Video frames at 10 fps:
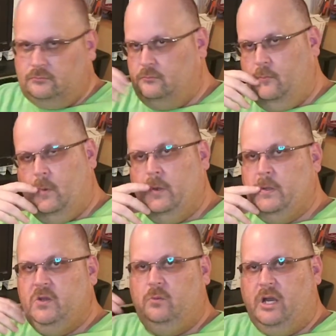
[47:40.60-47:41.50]
you'd
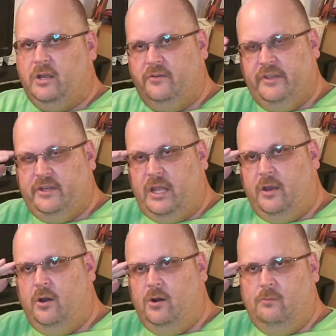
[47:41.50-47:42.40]
walk over there, like, oh
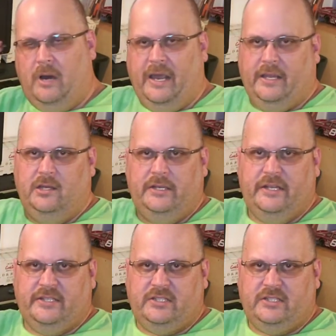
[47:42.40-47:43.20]
my goodness, like